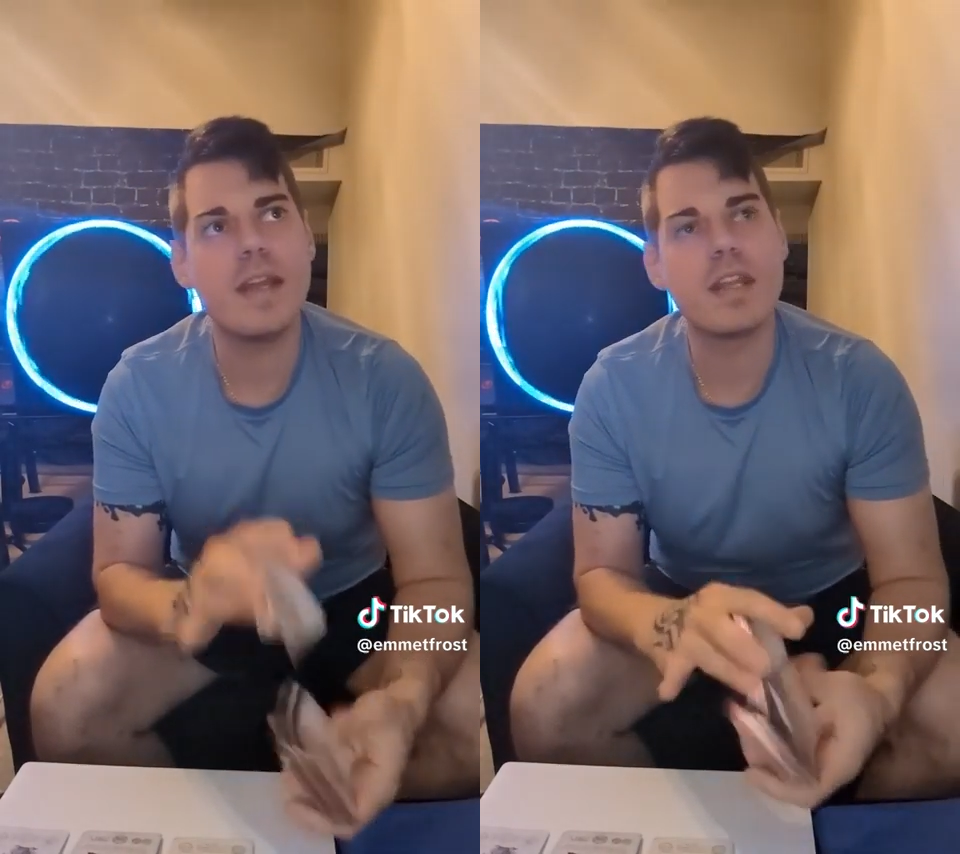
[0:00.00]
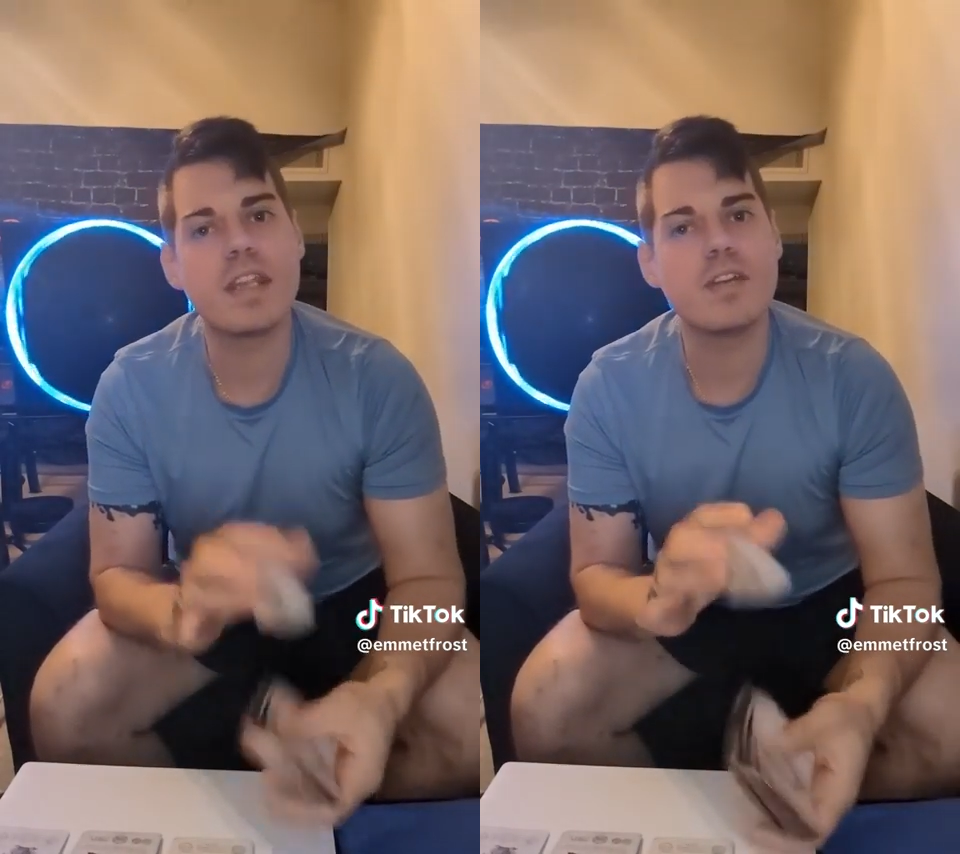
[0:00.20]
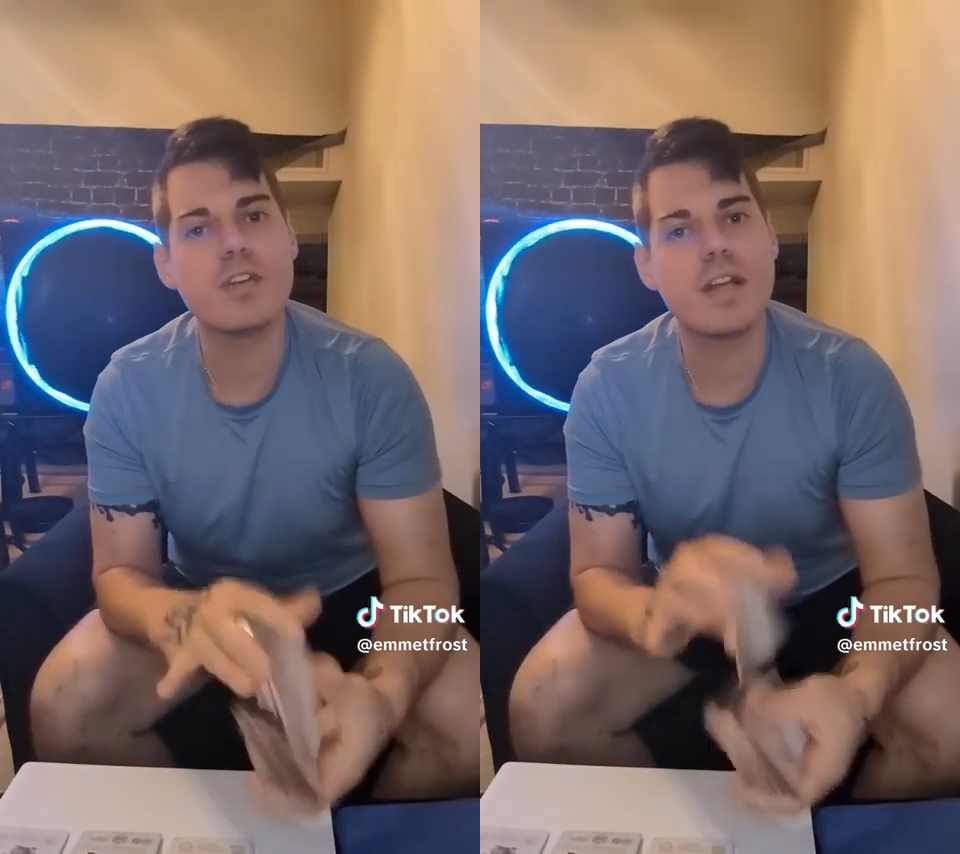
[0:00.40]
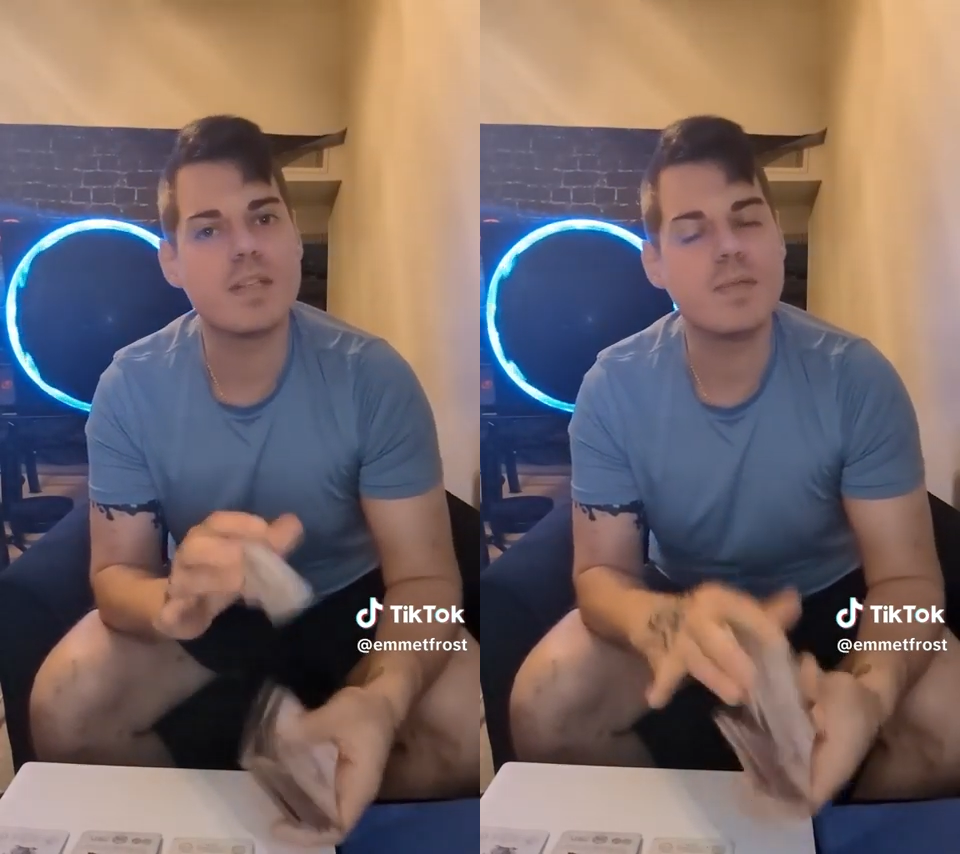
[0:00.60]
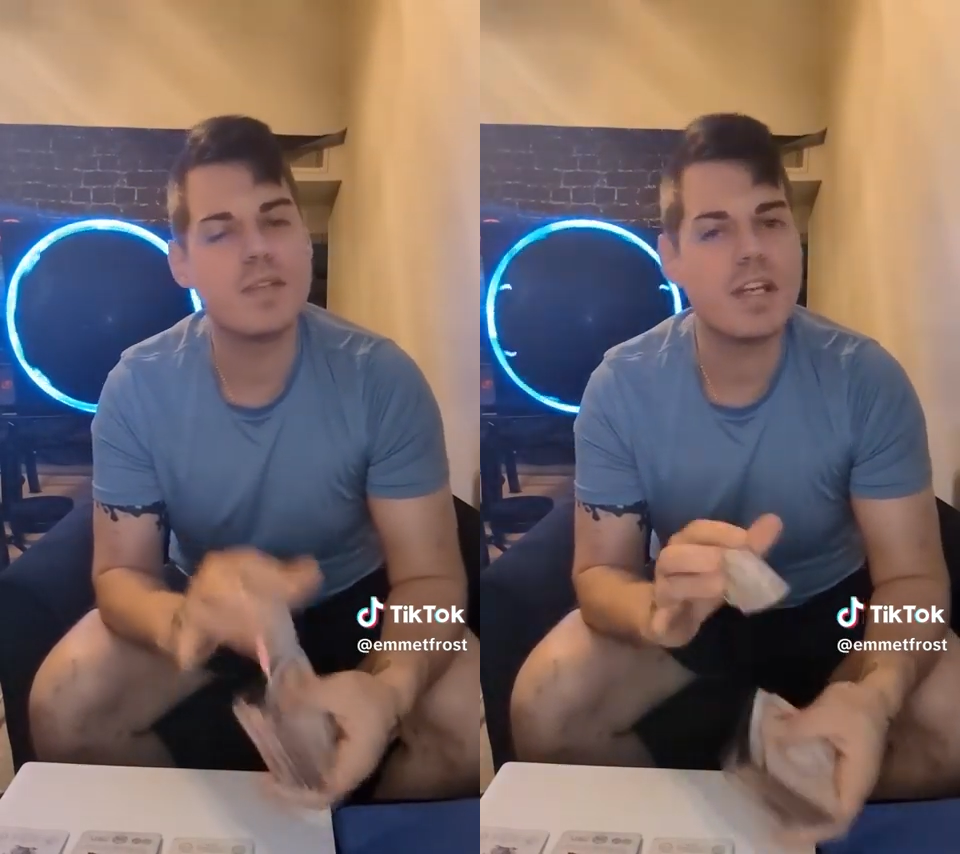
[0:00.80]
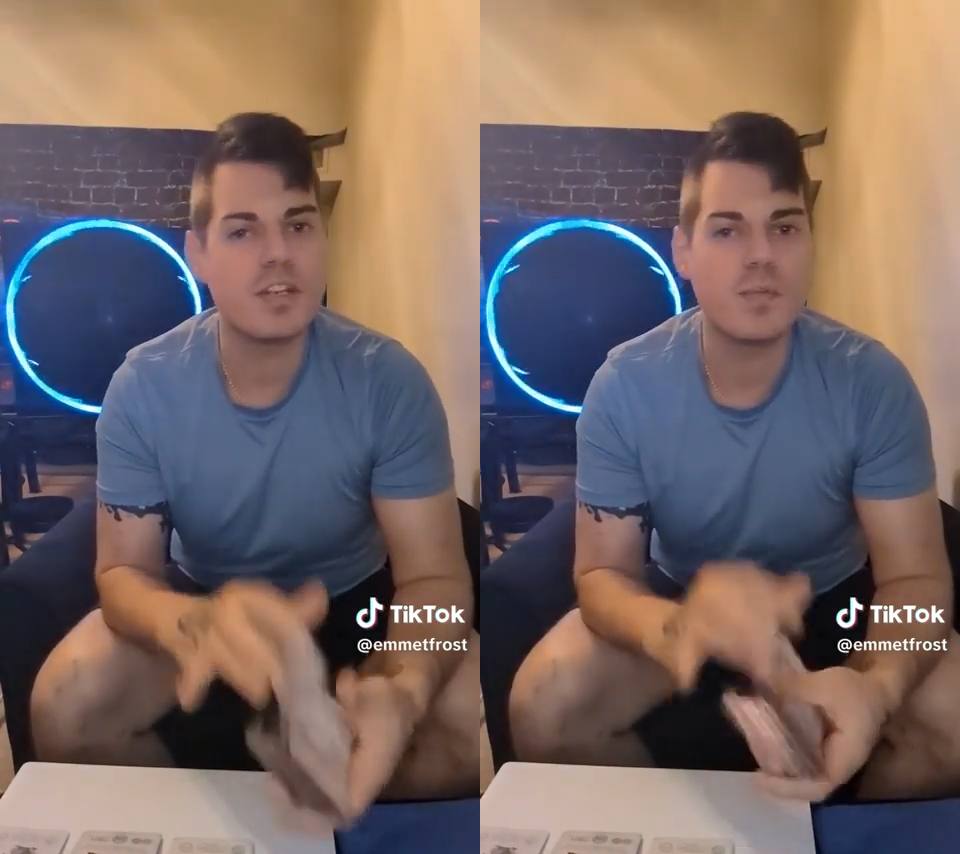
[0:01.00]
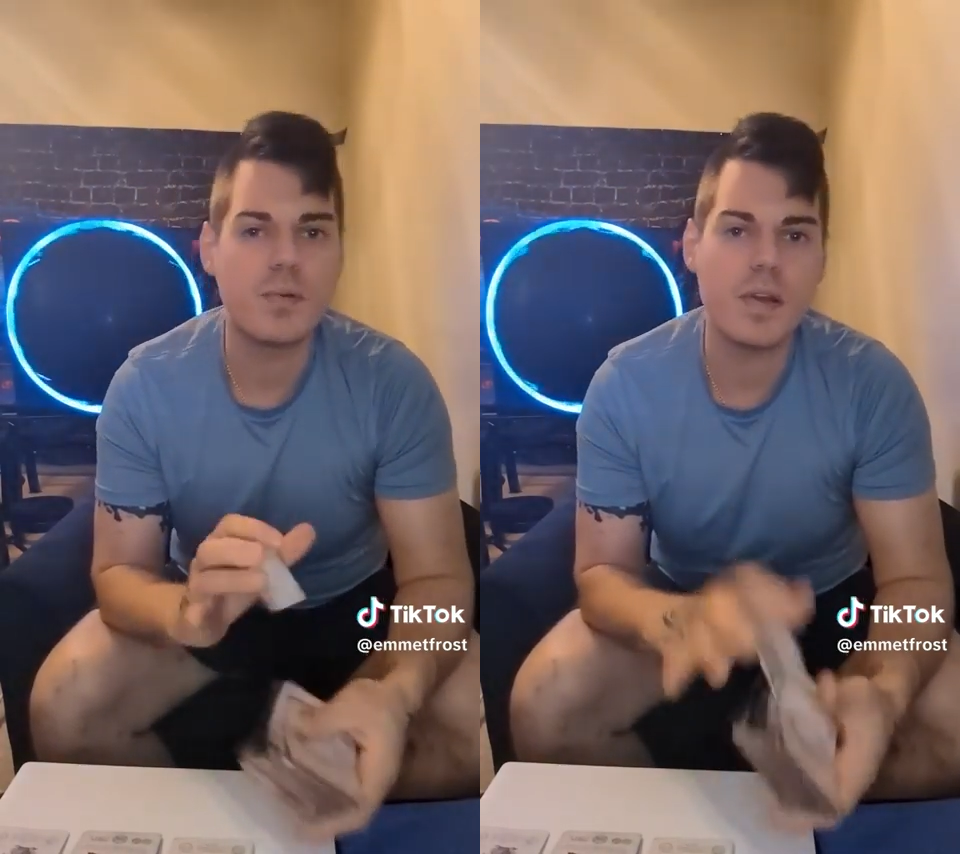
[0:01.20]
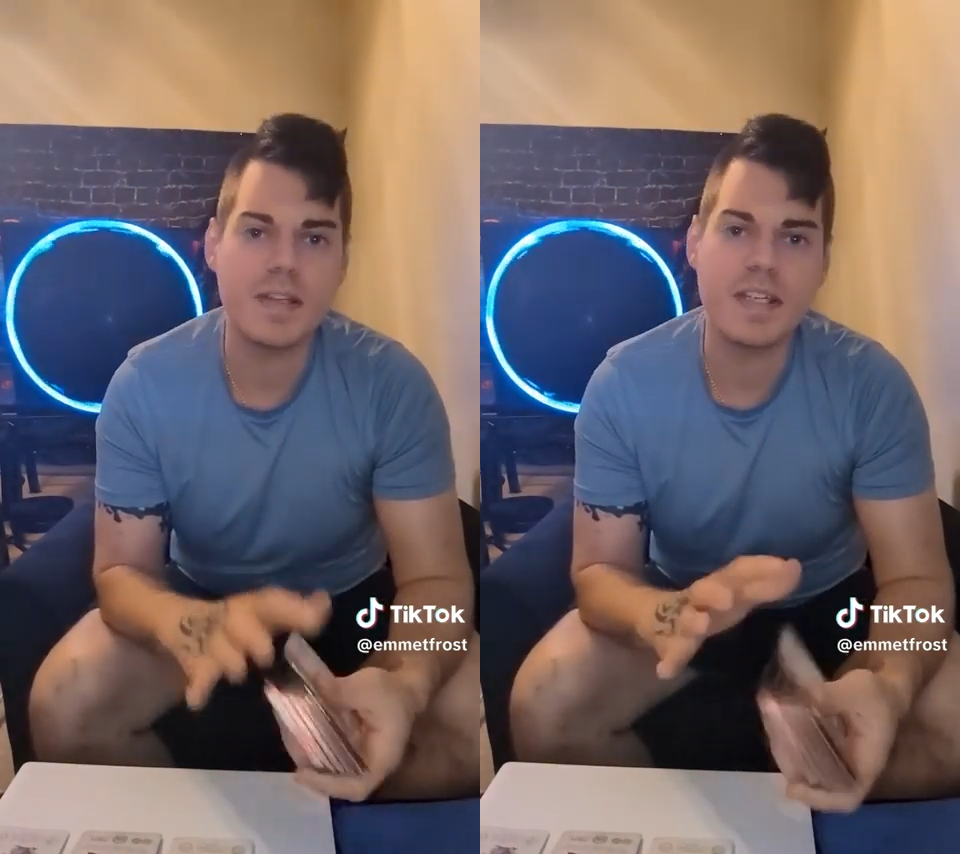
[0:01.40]
end the transmutation
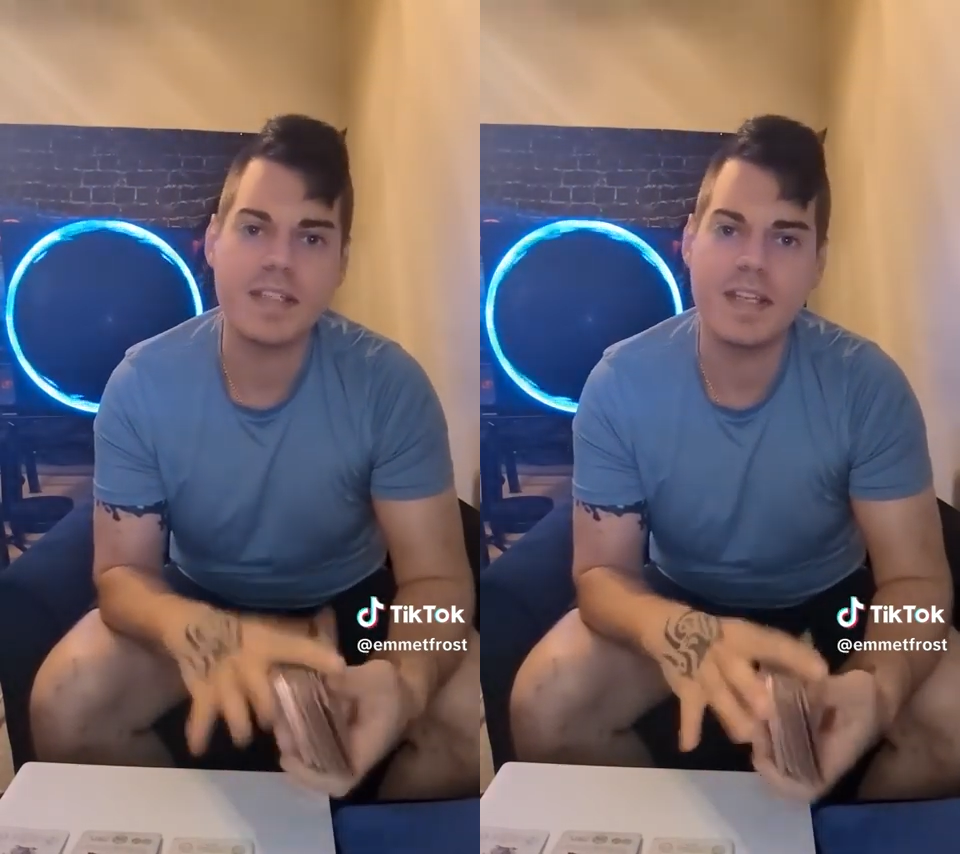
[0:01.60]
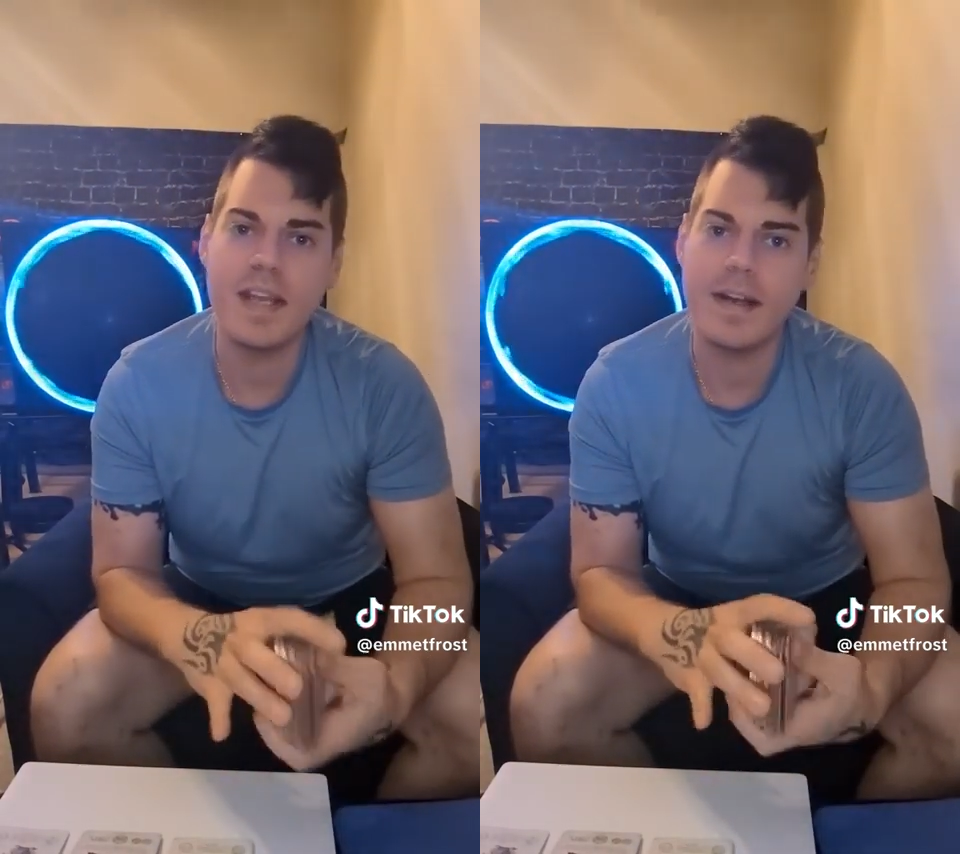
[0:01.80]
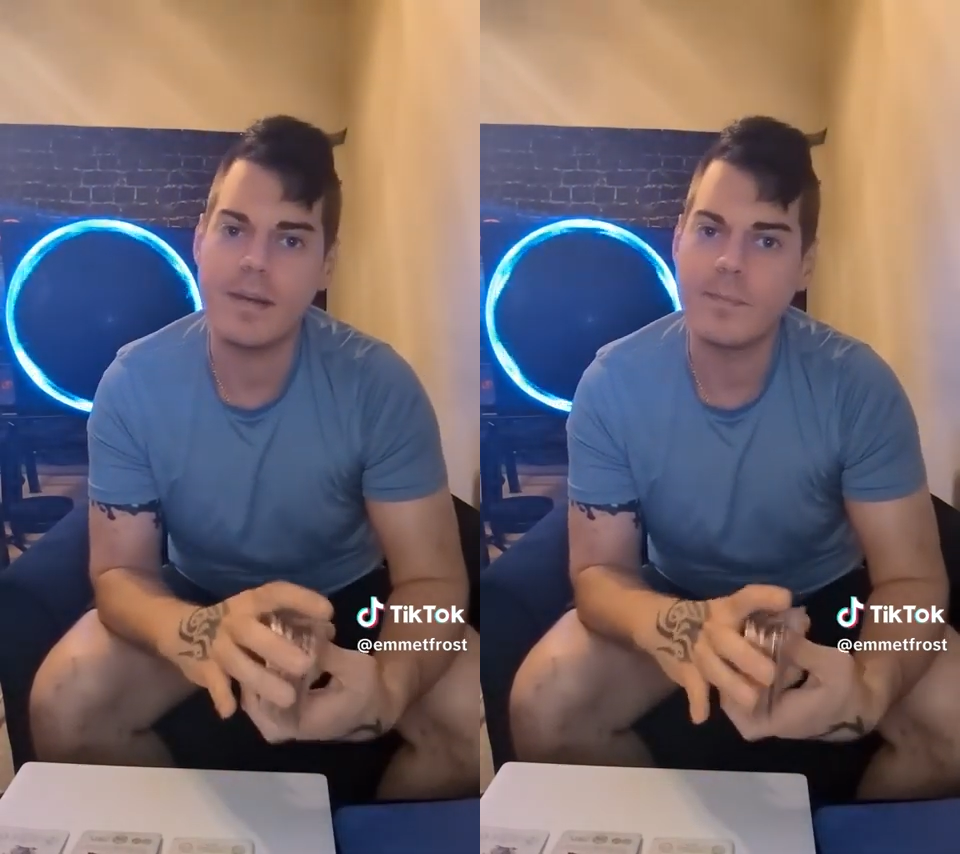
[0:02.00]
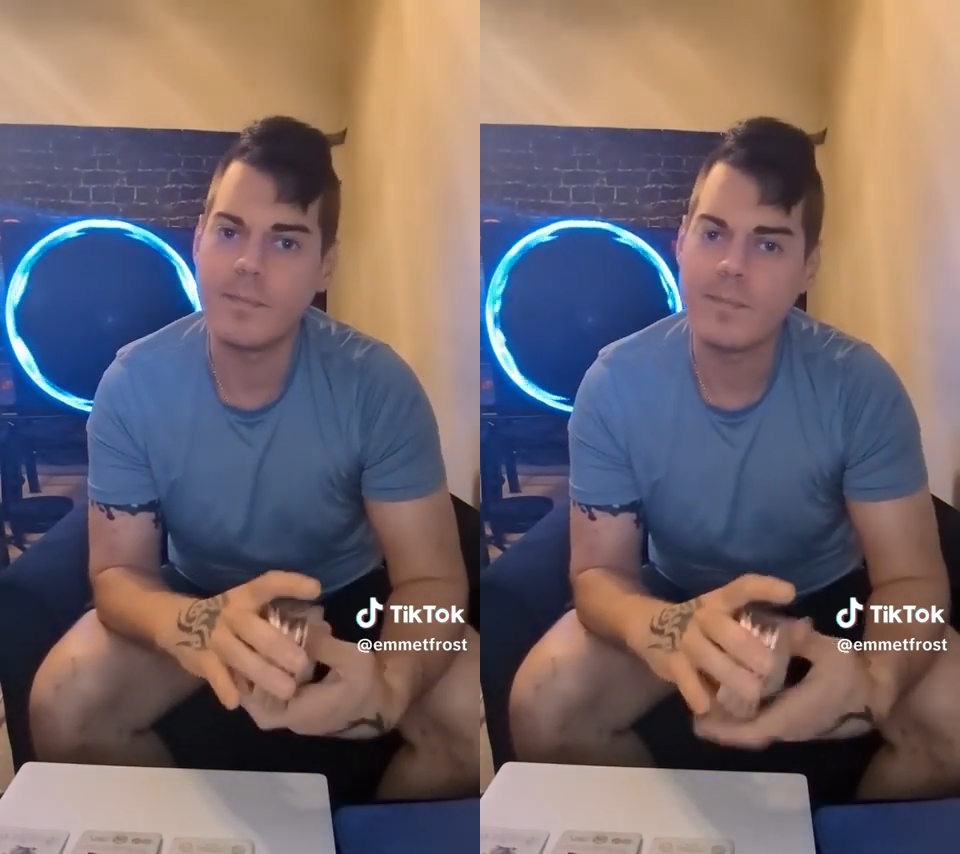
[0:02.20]
process there.